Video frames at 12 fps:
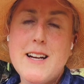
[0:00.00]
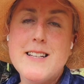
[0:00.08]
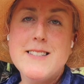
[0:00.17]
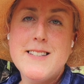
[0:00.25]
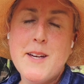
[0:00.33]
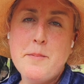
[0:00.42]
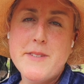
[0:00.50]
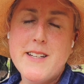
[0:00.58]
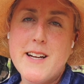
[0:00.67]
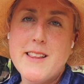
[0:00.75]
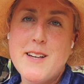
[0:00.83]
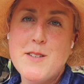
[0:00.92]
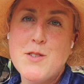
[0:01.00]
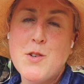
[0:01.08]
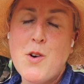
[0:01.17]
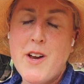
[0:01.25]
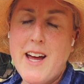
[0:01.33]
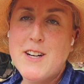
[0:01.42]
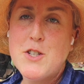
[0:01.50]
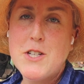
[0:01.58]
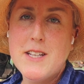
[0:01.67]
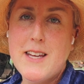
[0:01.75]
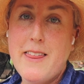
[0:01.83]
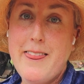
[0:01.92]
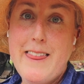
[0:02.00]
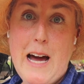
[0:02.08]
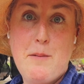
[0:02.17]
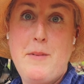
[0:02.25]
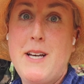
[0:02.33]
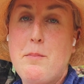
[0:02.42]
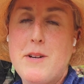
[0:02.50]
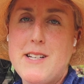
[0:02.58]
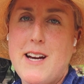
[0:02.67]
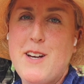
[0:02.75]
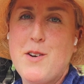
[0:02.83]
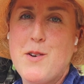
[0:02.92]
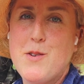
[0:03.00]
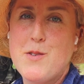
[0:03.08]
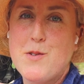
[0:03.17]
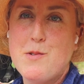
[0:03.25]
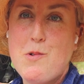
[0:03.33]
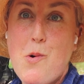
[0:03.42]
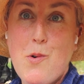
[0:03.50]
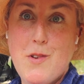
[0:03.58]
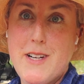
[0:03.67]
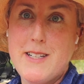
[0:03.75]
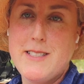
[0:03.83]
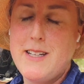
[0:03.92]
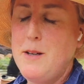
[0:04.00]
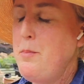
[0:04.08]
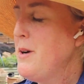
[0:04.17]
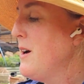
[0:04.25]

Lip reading: It seems like there's not actually that many potatoes all that deep.